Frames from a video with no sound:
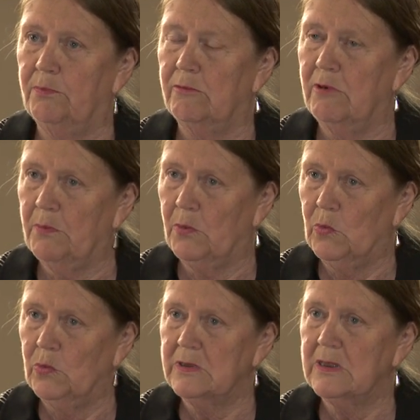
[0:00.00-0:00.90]

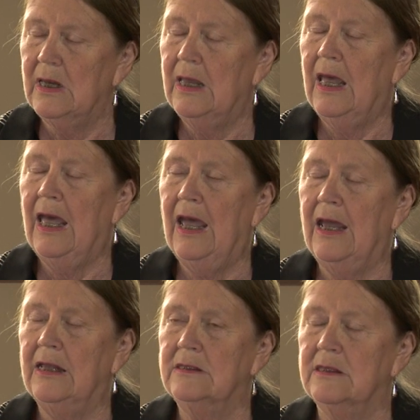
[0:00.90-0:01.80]
report
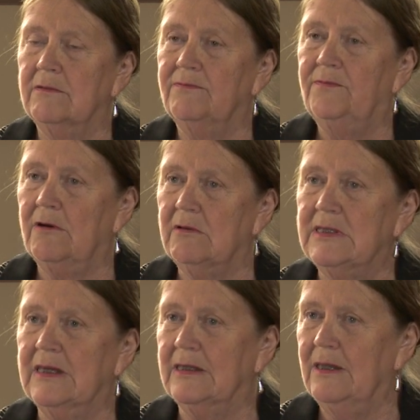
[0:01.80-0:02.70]
and very
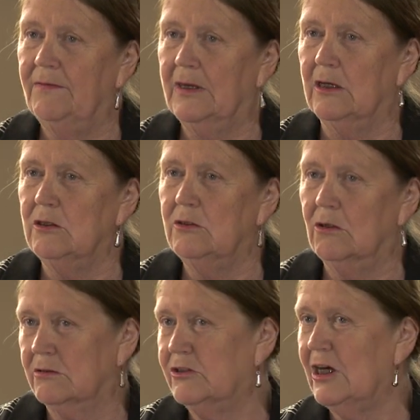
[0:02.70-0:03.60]
significant,
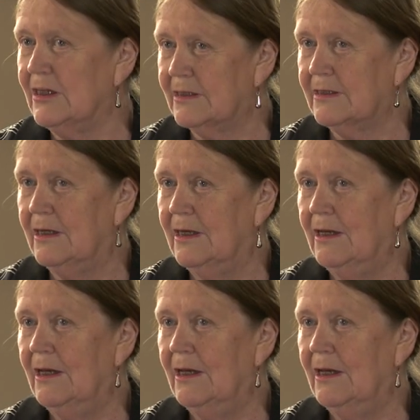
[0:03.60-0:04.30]
not just